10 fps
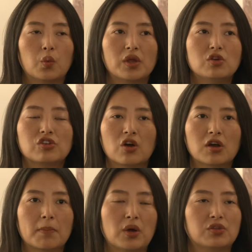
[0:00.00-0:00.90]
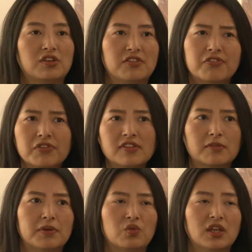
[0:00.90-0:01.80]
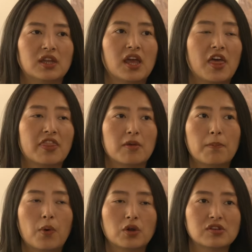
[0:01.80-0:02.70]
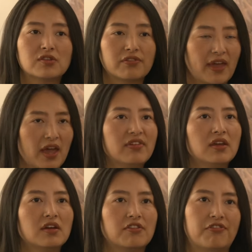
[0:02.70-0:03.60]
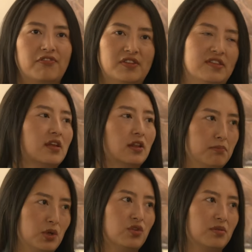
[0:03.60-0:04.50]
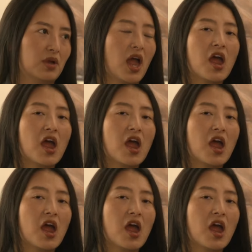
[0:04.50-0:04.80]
when you talk about the difference between the importance of having a physical museum